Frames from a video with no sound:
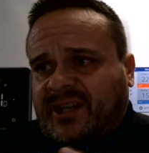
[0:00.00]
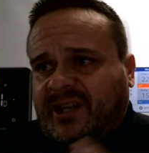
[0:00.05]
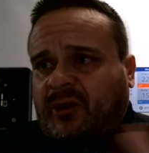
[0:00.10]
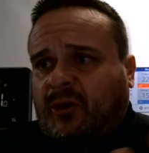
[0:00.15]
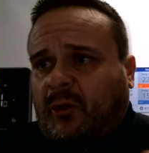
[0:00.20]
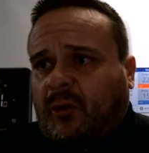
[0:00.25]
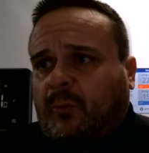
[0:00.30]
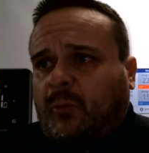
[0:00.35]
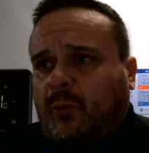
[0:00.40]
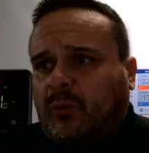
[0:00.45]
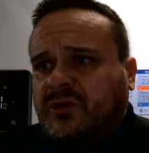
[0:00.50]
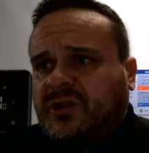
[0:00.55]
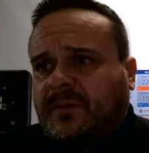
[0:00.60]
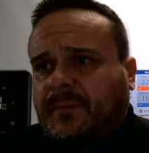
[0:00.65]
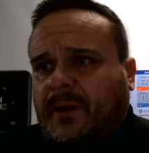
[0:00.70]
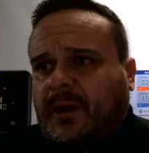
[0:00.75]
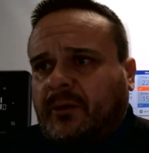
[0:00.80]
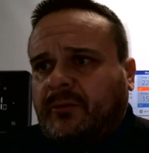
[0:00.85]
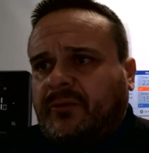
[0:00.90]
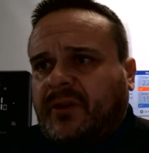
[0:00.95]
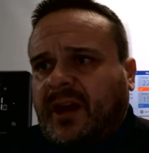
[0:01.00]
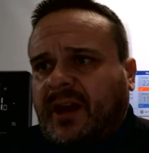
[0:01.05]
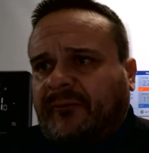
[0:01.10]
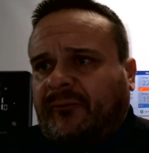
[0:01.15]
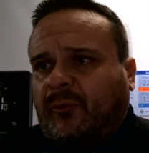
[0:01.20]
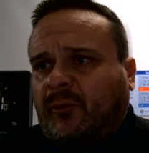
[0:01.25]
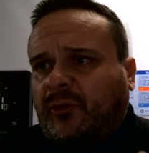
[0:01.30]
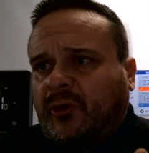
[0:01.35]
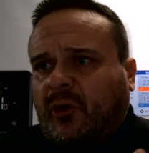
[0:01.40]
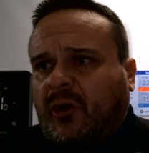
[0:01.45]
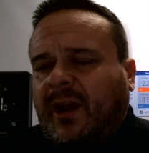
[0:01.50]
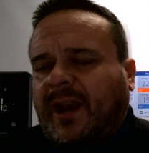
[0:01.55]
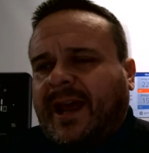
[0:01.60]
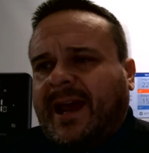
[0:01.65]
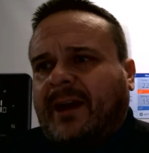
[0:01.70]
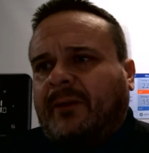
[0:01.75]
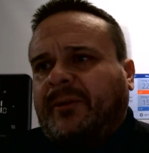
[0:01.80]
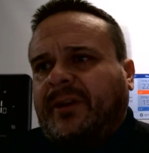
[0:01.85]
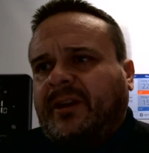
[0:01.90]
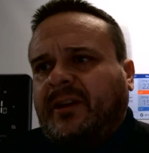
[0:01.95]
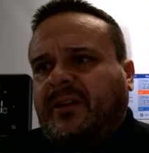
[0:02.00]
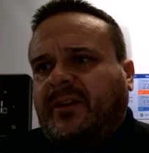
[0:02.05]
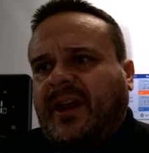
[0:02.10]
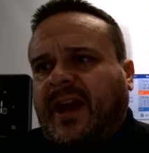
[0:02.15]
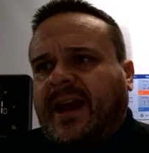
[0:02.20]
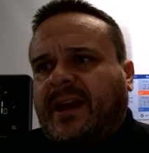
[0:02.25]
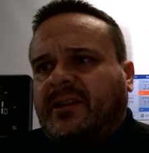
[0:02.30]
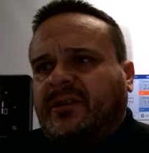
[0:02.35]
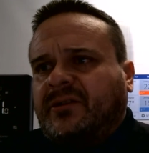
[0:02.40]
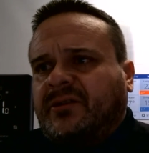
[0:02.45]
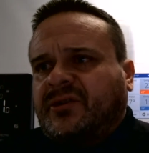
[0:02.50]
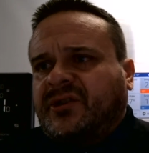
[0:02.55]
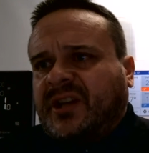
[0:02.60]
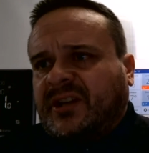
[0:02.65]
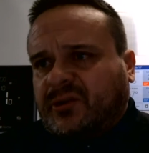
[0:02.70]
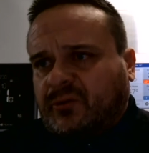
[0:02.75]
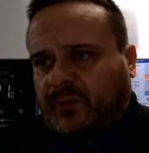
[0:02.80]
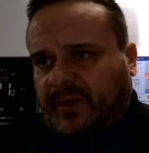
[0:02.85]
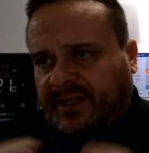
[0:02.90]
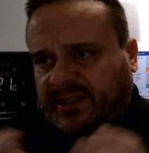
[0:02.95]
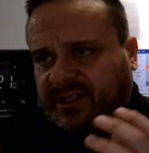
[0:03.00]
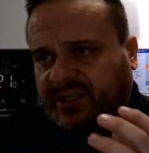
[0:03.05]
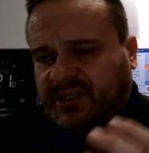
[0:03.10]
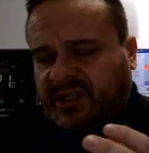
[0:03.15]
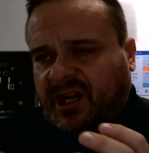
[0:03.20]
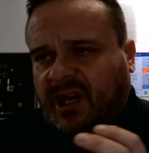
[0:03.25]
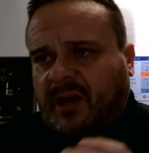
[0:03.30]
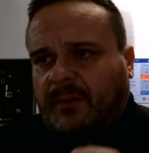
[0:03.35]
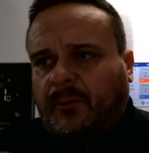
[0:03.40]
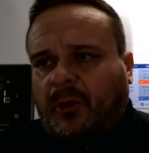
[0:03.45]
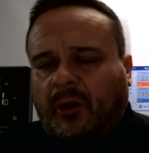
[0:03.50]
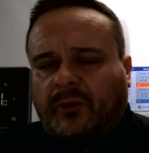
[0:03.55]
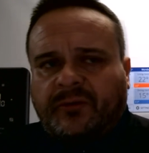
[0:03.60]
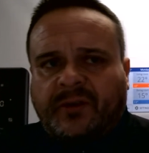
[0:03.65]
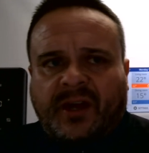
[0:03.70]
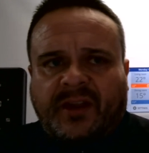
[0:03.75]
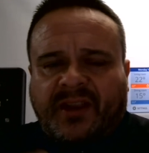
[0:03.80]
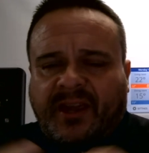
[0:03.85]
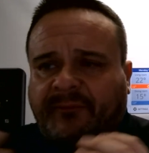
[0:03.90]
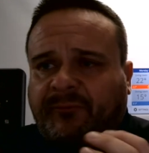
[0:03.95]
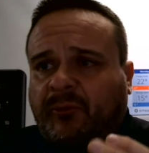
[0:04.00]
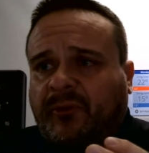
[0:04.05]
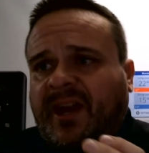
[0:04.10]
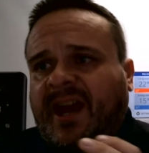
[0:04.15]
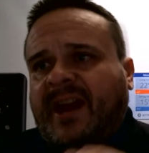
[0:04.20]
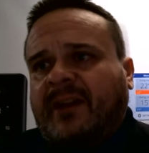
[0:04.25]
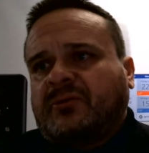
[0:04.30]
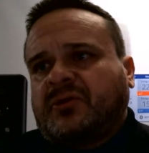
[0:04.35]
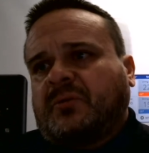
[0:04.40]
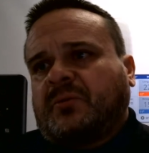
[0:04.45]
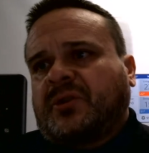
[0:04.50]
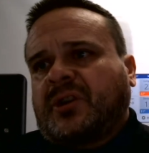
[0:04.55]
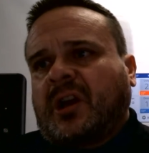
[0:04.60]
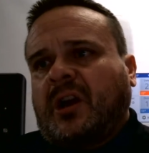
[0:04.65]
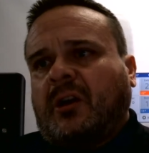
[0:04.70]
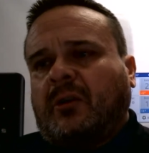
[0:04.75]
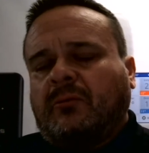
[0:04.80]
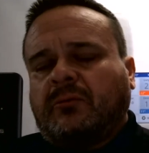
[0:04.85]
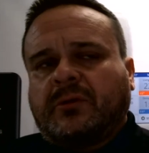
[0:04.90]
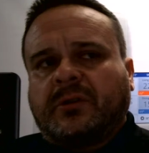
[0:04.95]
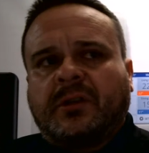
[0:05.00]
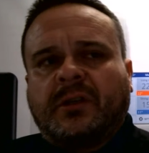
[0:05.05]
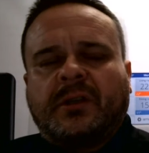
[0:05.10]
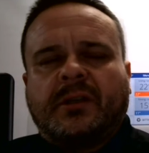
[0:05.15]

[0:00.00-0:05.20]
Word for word: in hot water mode, therefore not allowing that central heating to come on, and therefore the house was cold.